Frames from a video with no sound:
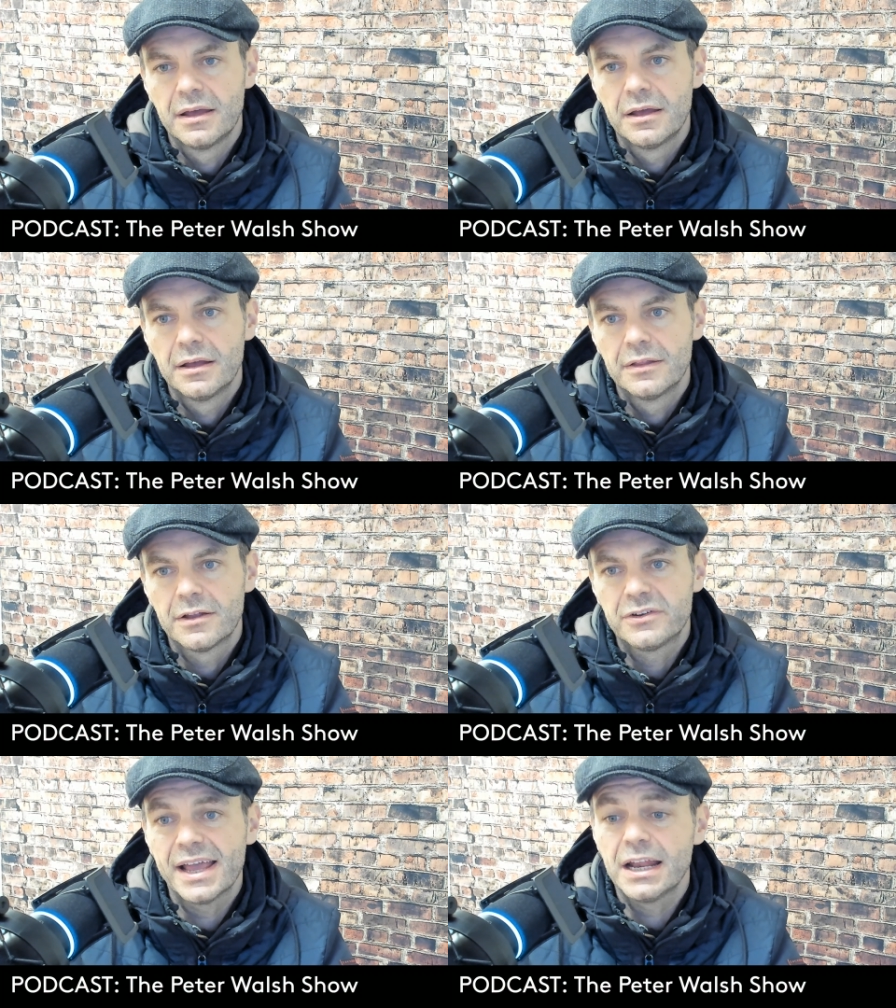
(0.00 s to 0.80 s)
They're
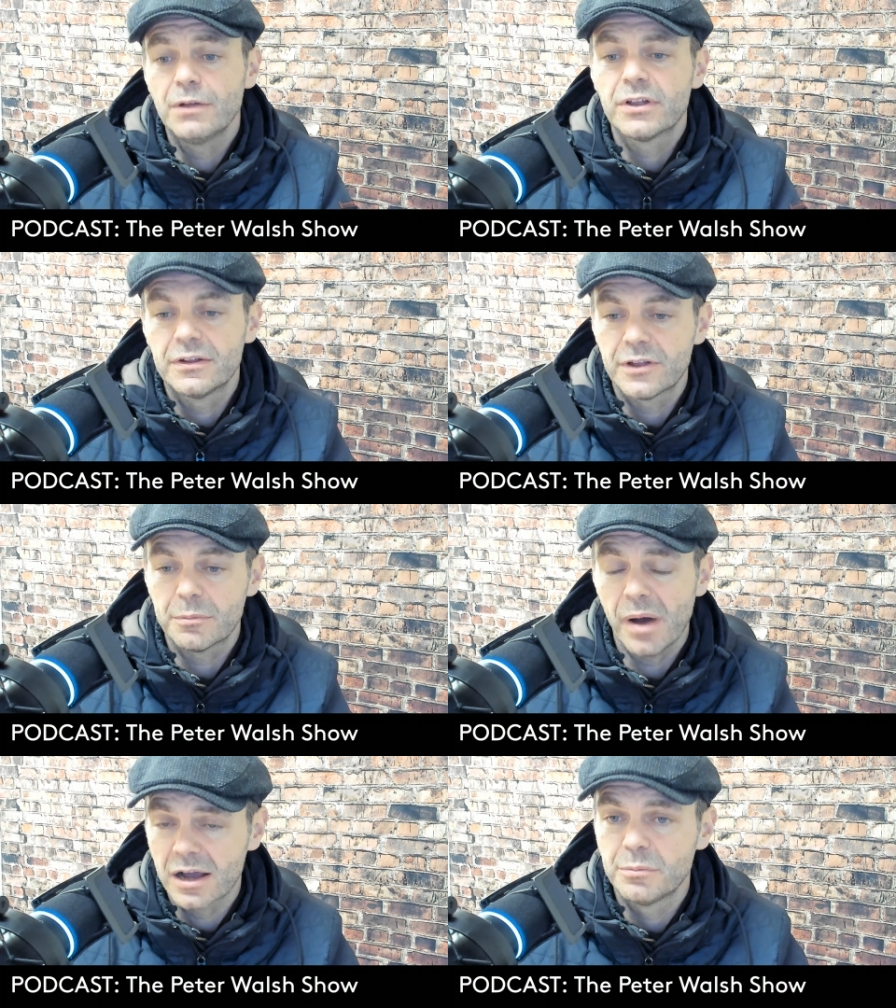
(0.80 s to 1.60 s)
taking out their, their
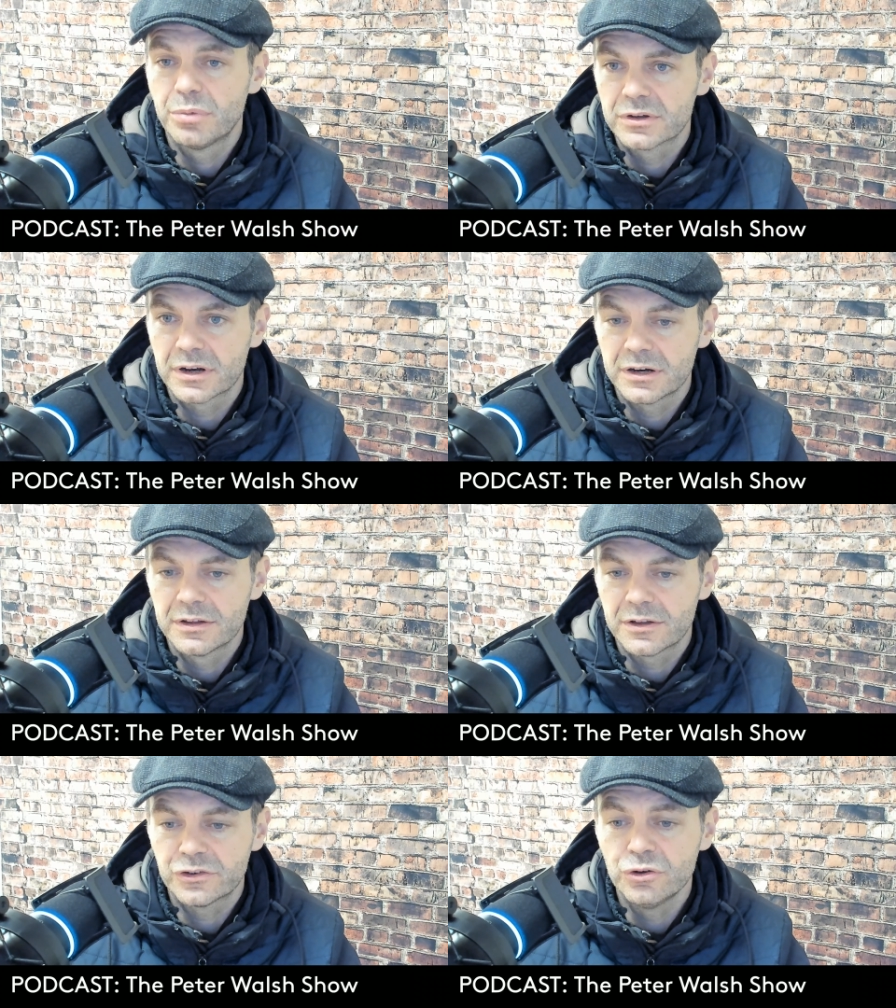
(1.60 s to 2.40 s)
pocketbook, their, their
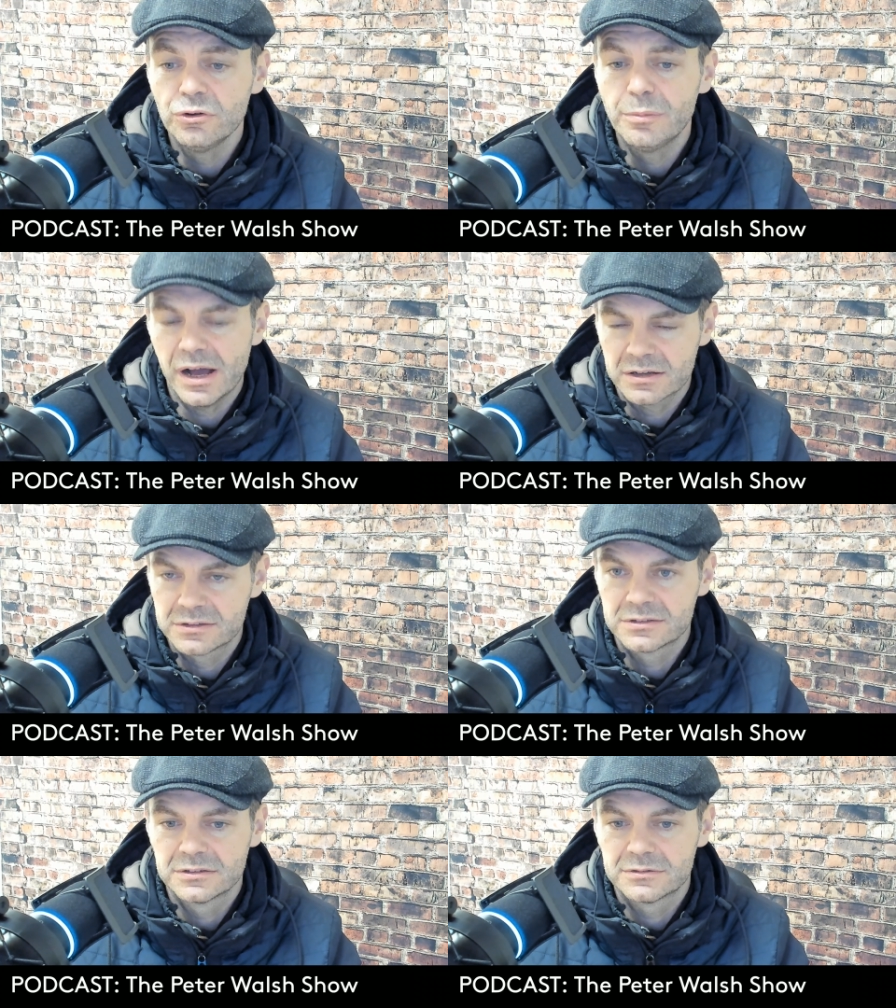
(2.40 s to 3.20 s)
toolbox,
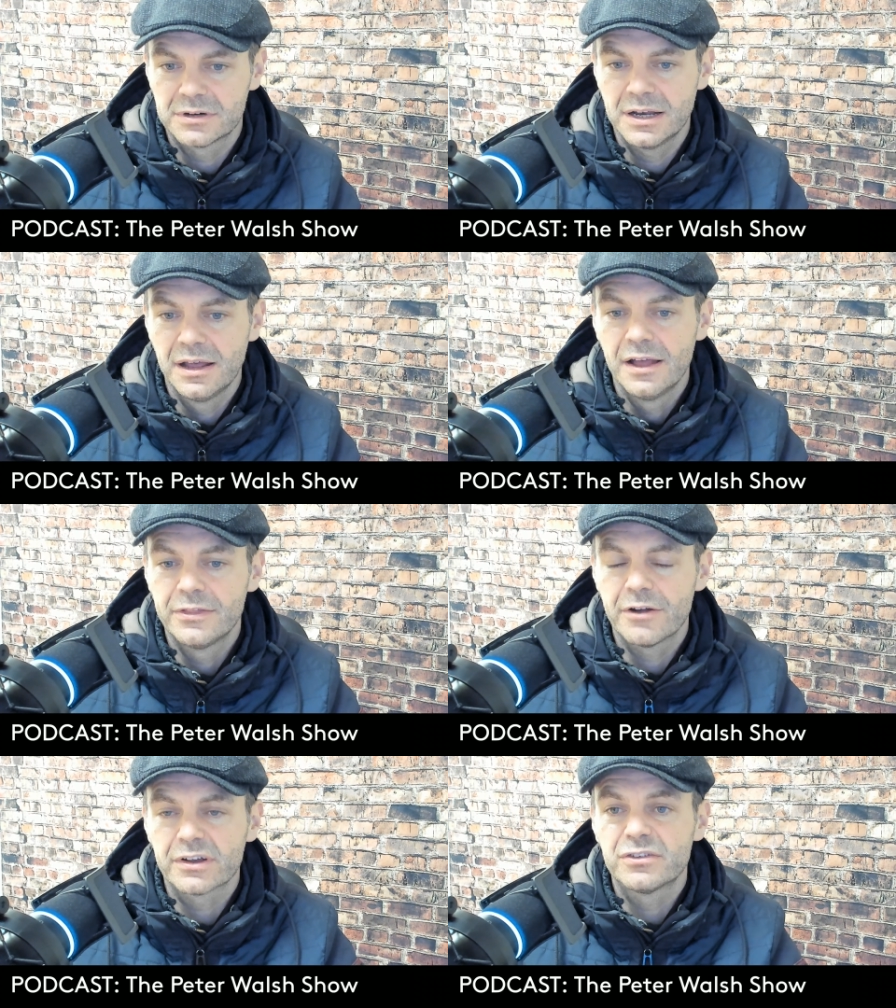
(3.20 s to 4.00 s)
right? Their
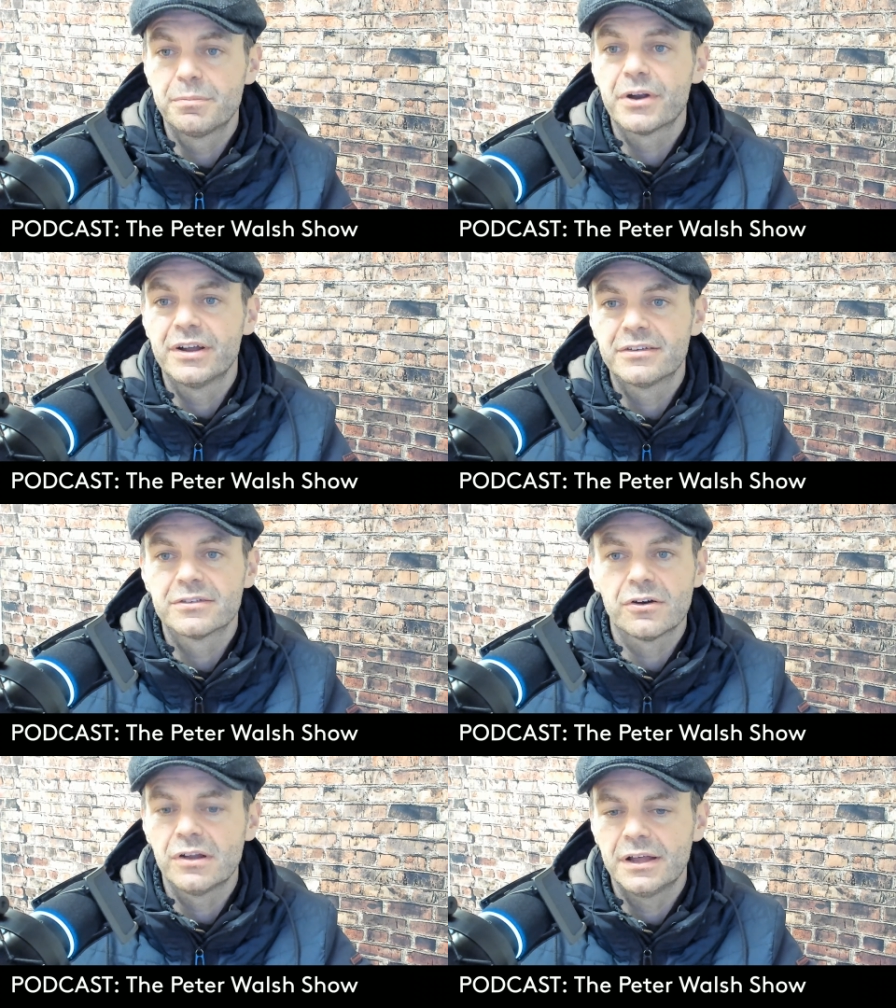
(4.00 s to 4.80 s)
experience is
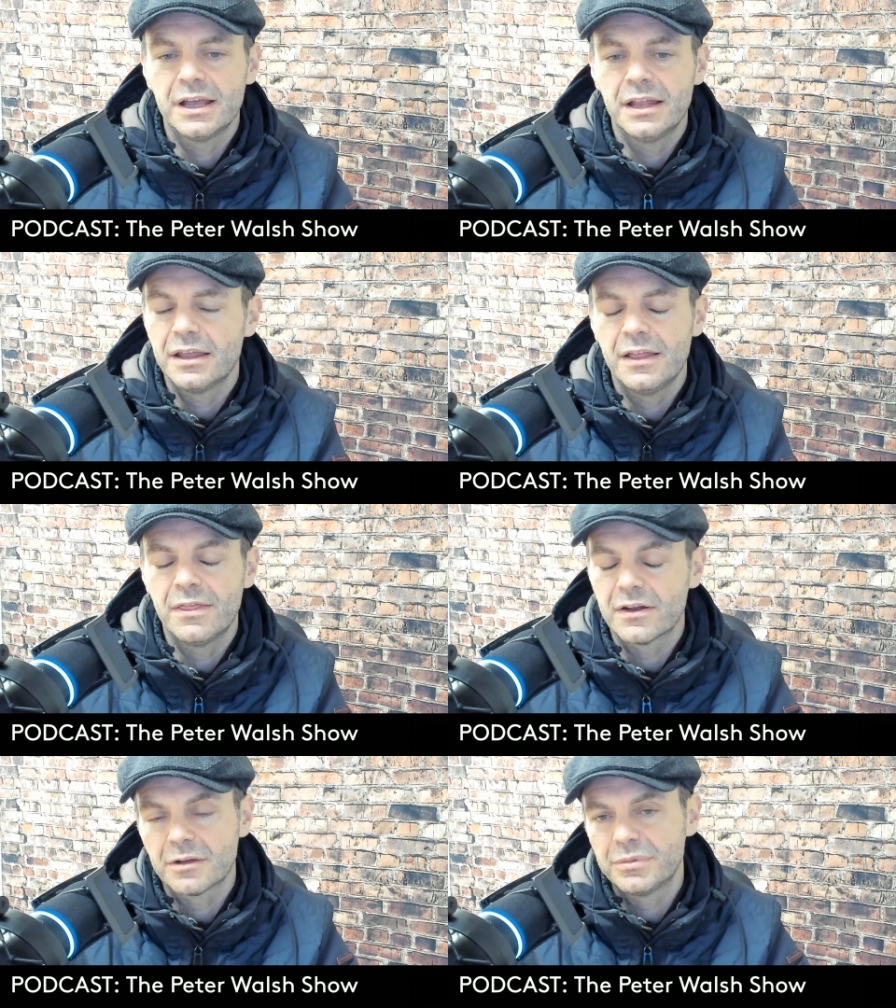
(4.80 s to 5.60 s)
all in, in their
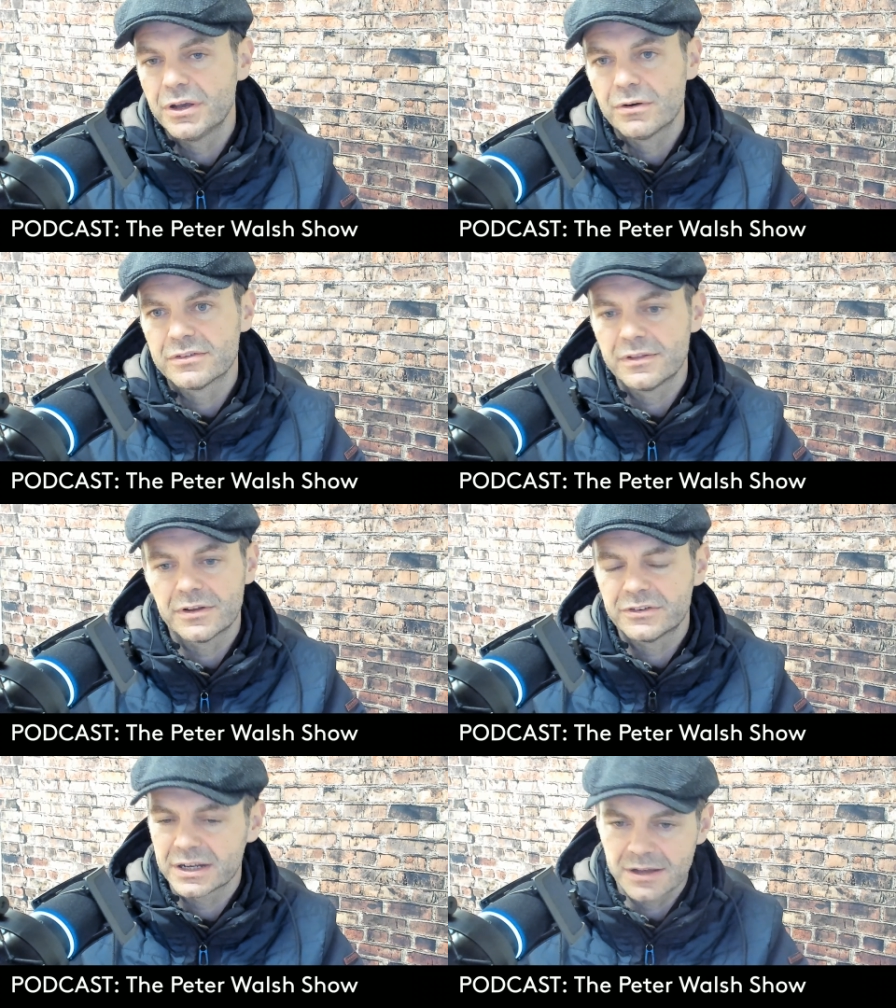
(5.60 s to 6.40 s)
computers and their
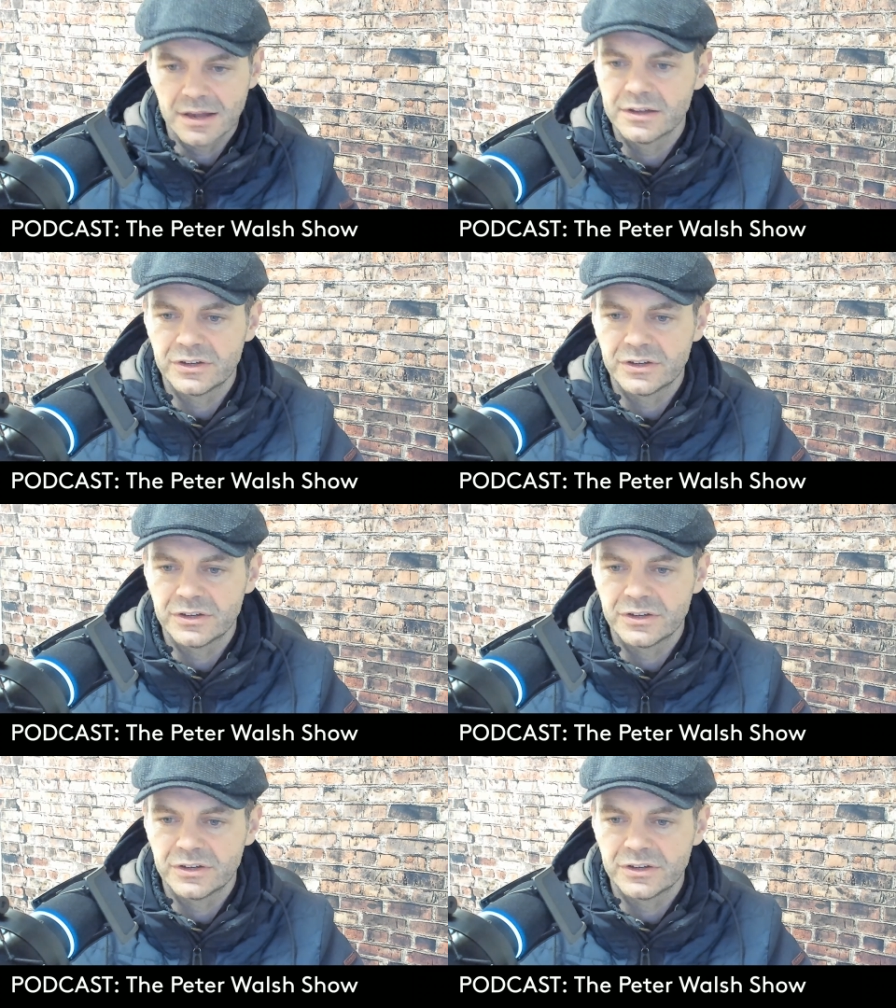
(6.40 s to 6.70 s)
technology.